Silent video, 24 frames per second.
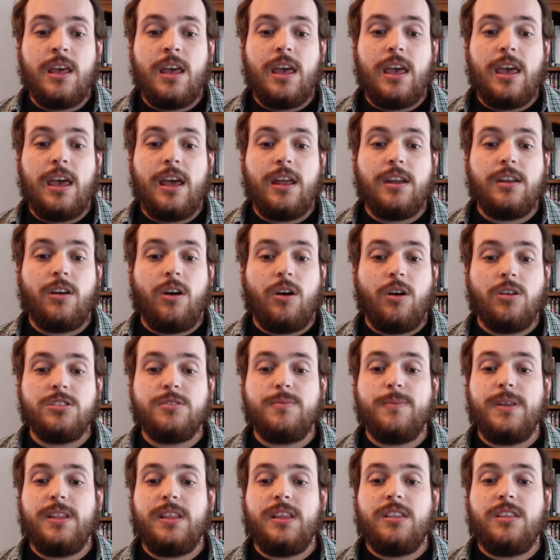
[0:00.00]
And
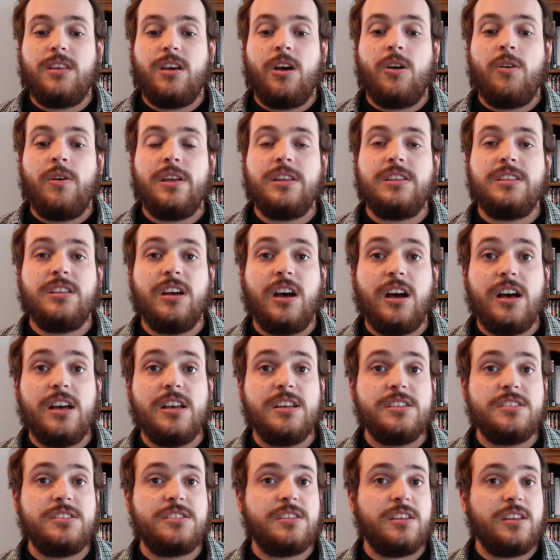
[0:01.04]
ultimately, though, it
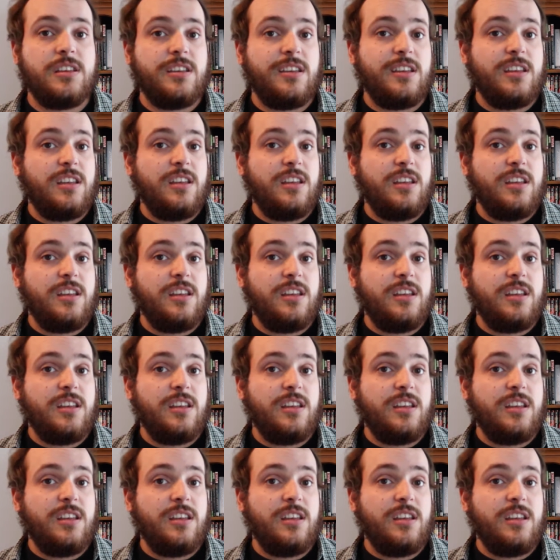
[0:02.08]
does.